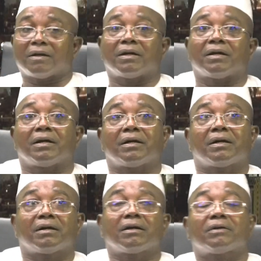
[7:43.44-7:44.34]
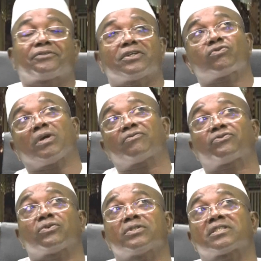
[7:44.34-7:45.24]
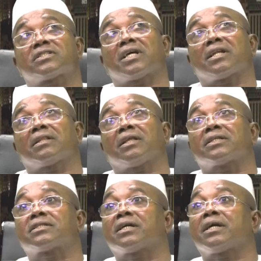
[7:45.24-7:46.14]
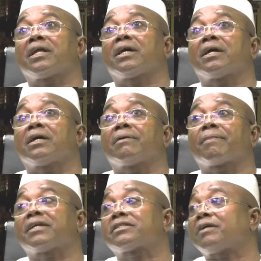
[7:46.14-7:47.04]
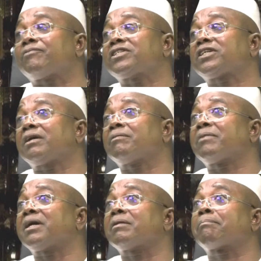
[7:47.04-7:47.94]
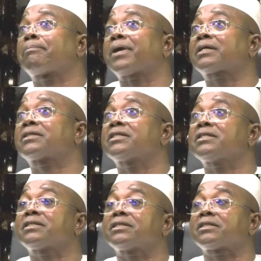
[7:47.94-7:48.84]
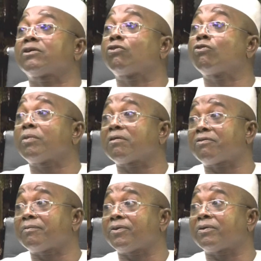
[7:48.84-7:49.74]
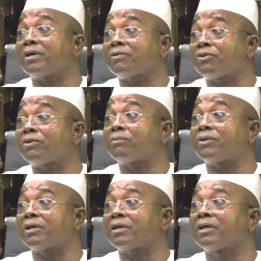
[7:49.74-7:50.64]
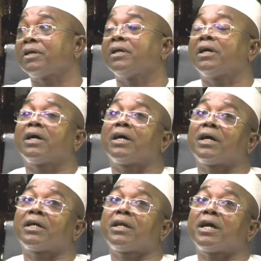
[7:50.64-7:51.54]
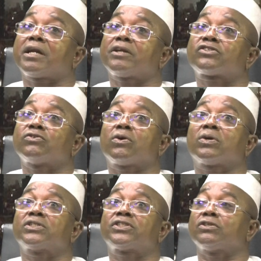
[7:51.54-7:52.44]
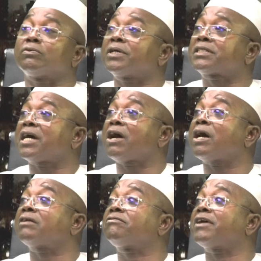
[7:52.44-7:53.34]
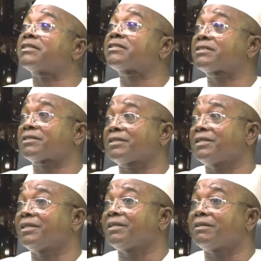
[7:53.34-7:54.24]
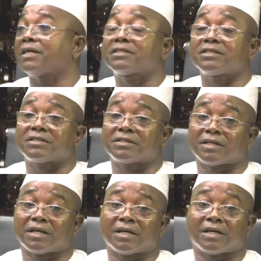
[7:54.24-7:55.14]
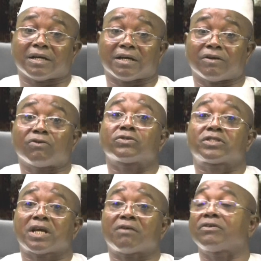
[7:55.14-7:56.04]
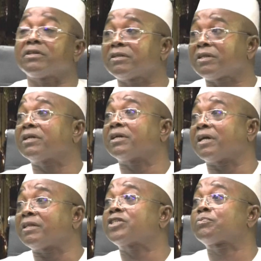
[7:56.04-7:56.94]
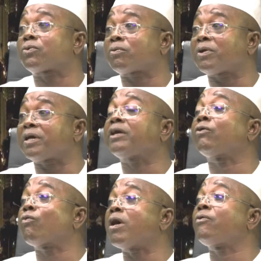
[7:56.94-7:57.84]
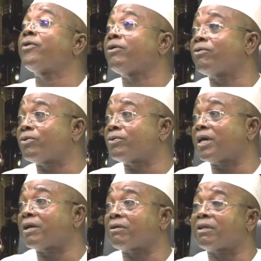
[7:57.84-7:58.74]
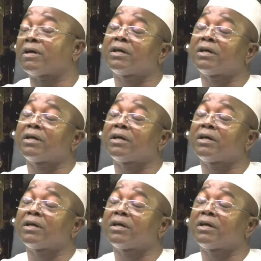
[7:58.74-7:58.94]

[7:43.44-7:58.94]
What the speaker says: First, we have to understand that examination malpractice is a global phenomenon. There is no country, no matter how advanced, that is not having this problem in one way or another.